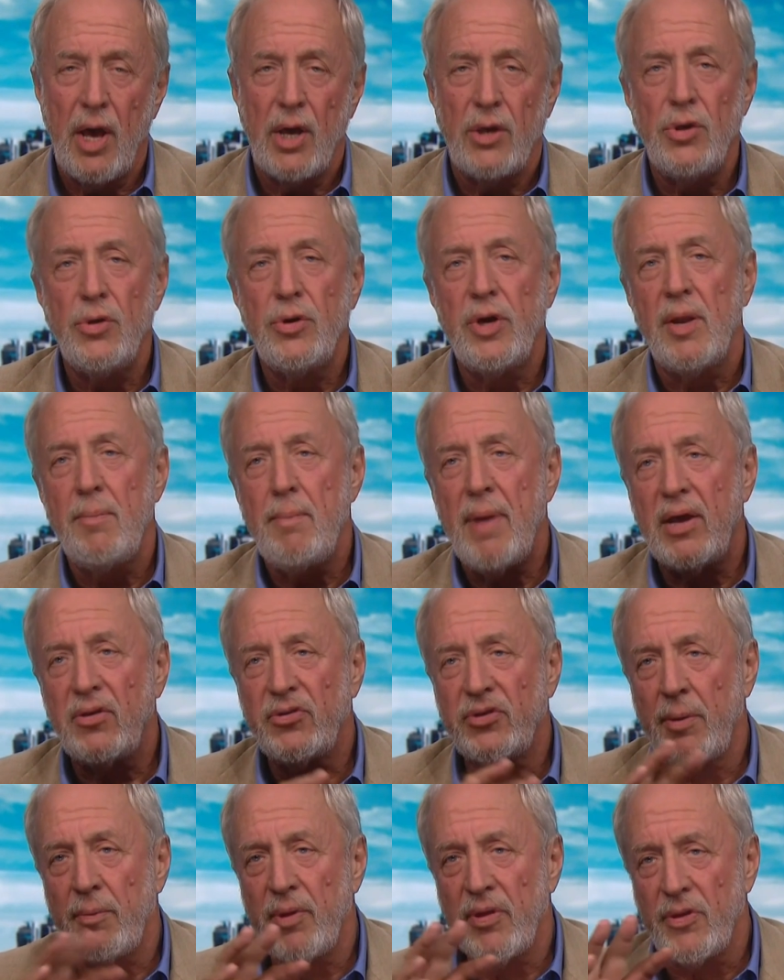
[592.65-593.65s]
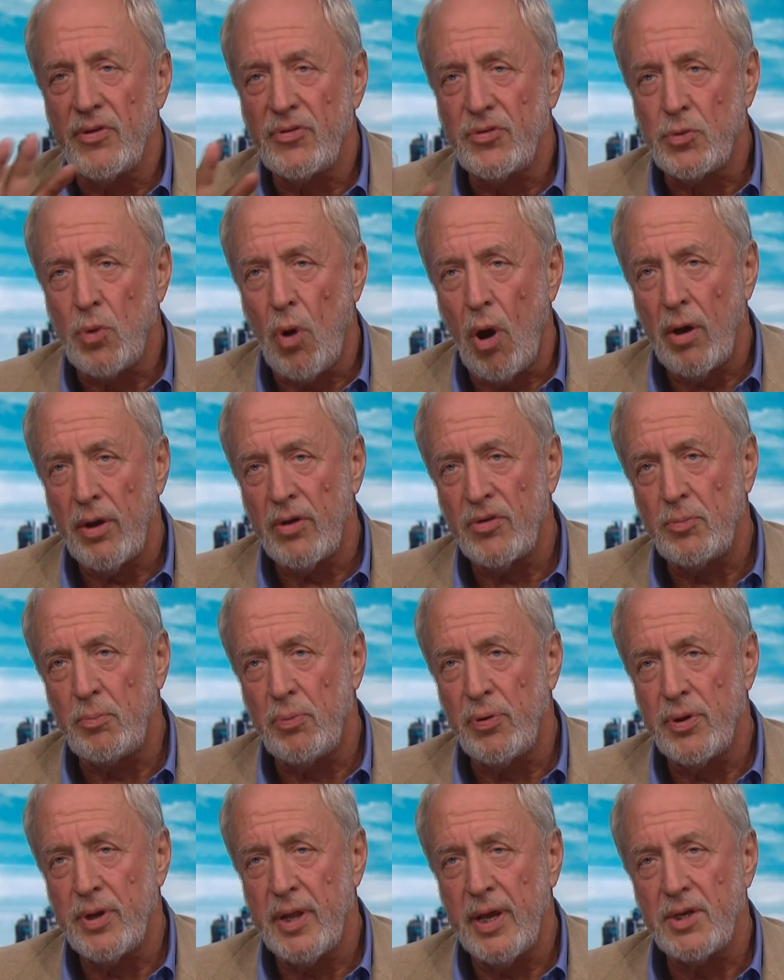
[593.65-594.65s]
you can make some of the strongest
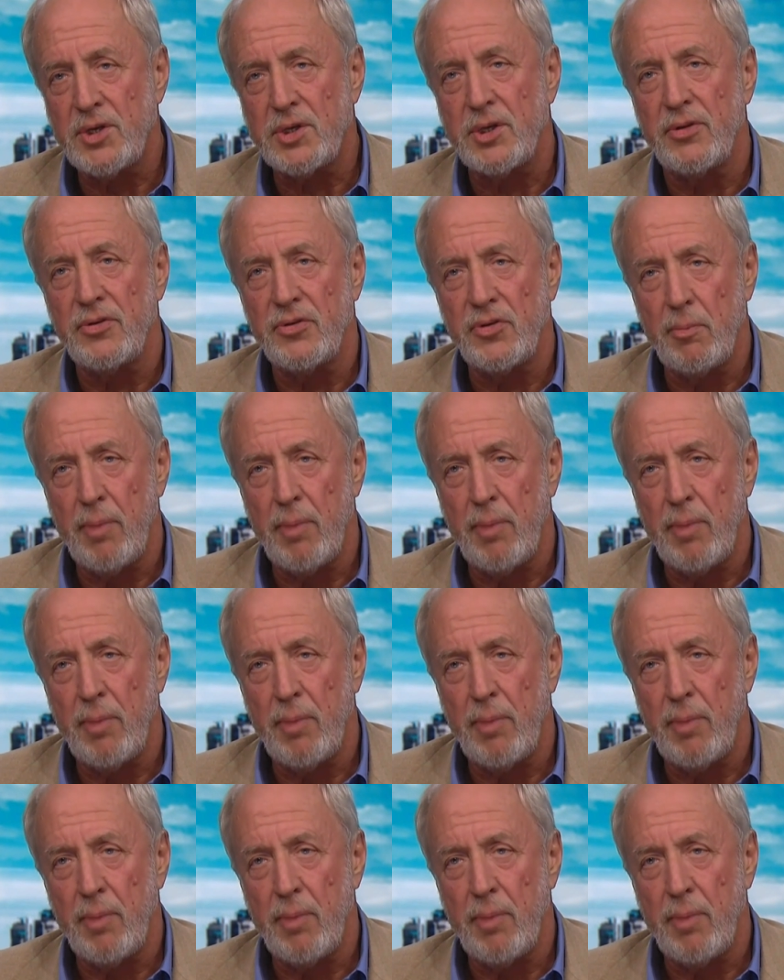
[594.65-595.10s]
predictions